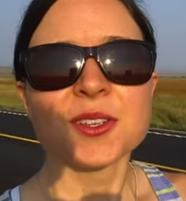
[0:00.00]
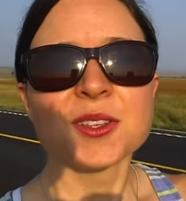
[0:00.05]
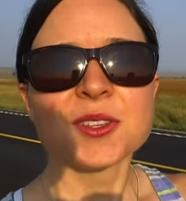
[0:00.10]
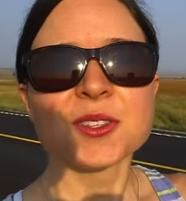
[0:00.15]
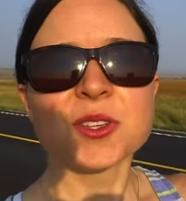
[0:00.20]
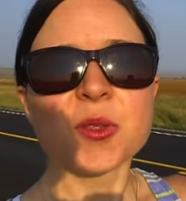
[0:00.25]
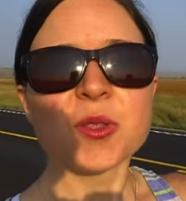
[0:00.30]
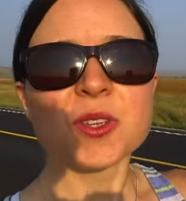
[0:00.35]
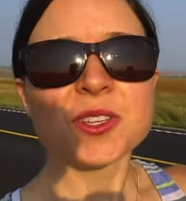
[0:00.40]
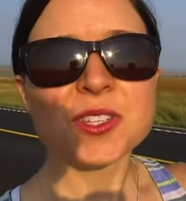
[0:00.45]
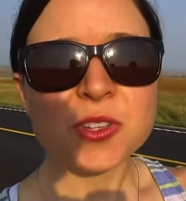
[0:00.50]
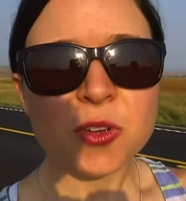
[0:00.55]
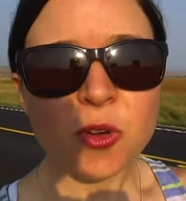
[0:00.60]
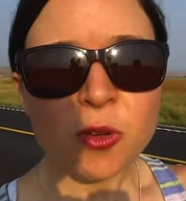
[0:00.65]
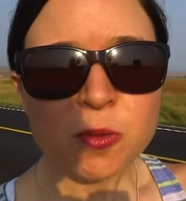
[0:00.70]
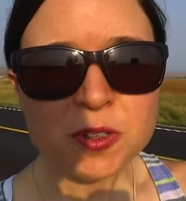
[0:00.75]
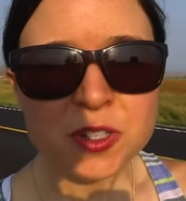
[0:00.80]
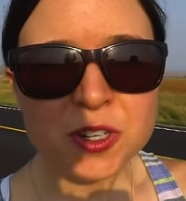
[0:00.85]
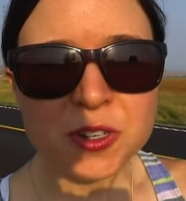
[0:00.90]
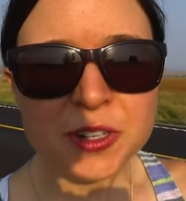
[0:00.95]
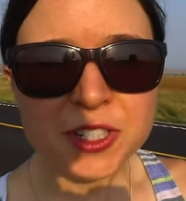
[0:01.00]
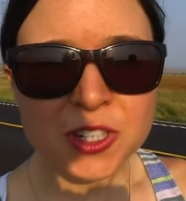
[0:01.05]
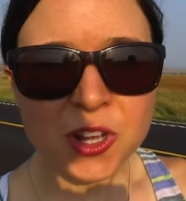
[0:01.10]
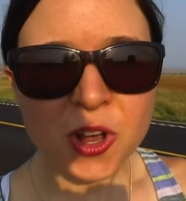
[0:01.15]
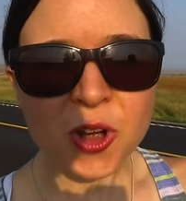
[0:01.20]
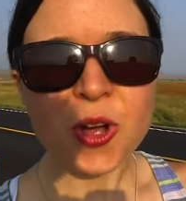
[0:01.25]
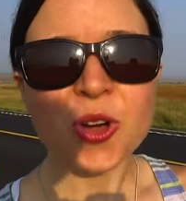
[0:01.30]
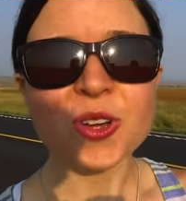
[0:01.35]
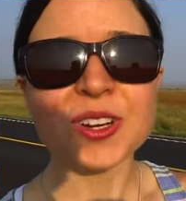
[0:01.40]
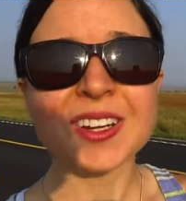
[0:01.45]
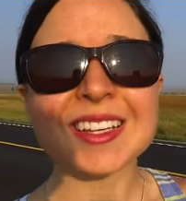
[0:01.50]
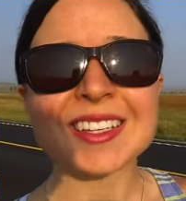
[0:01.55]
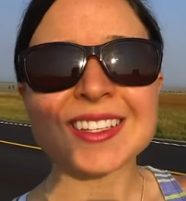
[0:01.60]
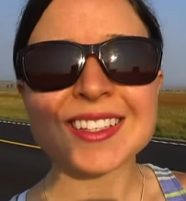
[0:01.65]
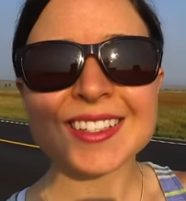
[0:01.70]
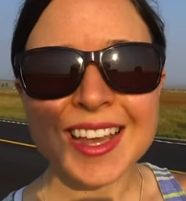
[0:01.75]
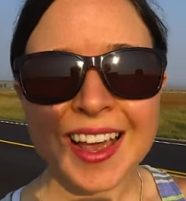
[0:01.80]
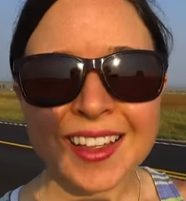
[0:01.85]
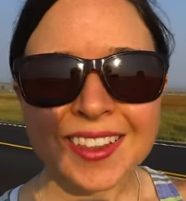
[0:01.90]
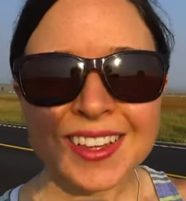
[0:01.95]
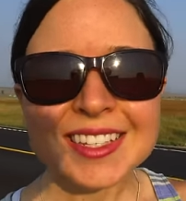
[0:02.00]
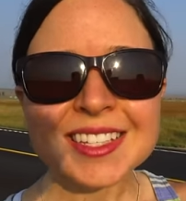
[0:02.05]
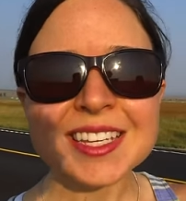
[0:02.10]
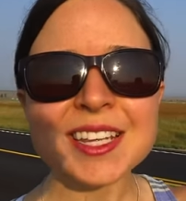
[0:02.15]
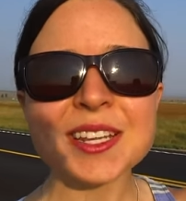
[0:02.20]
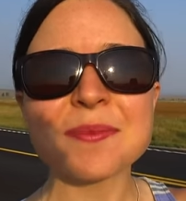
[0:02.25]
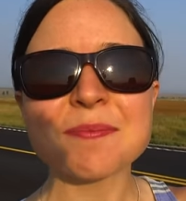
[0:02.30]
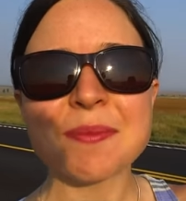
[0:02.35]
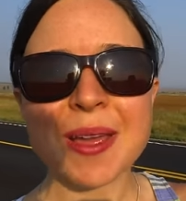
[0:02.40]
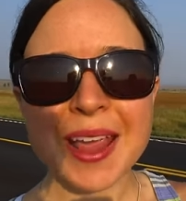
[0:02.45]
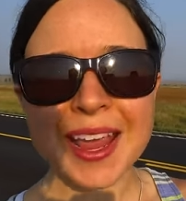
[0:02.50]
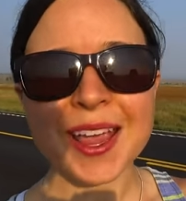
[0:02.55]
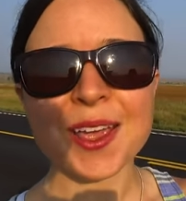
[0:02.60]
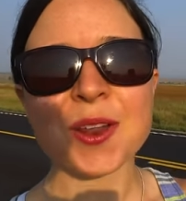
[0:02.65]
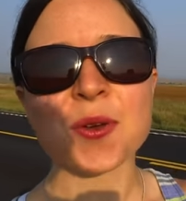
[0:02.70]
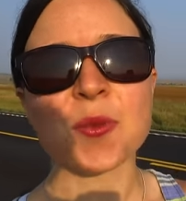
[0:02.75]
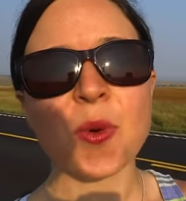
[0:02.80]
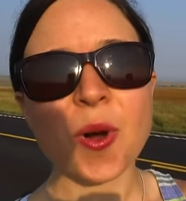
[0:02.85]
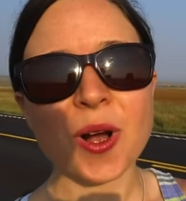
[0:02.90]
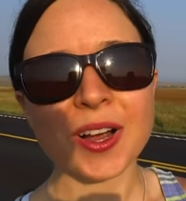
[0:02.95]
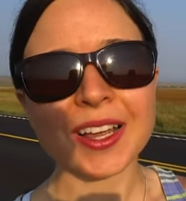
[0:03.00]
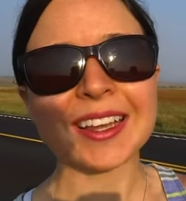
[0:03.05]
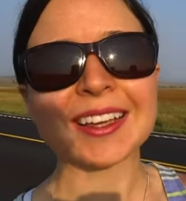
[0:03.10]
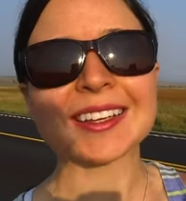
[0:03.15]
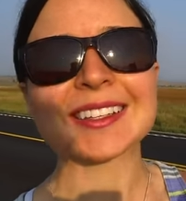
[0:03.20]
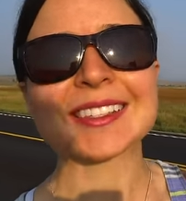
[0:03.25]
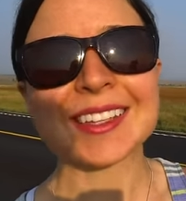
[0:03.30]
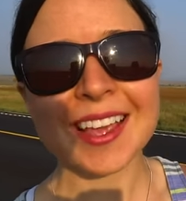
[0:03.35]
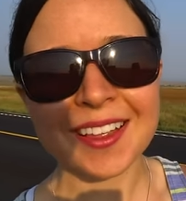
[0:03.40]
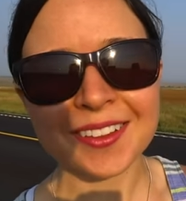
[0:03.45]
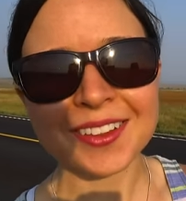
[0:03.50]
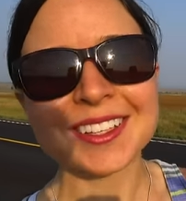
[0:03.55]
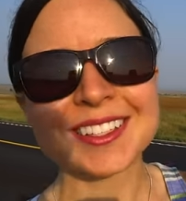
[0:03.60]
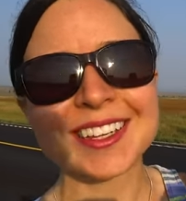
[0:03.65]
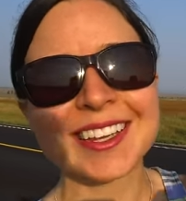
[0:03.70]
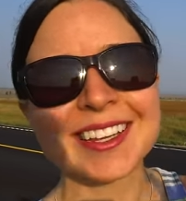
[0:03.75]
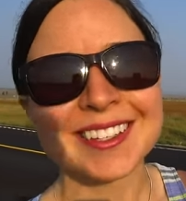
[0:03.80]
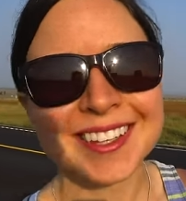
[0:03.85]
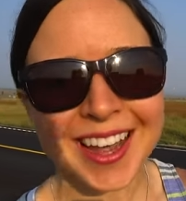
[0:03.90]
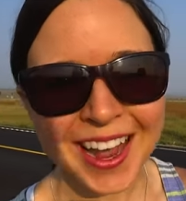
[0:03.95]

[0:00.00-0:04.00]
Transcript: So the sculpture is called Skeleton Man Walking a Skeleton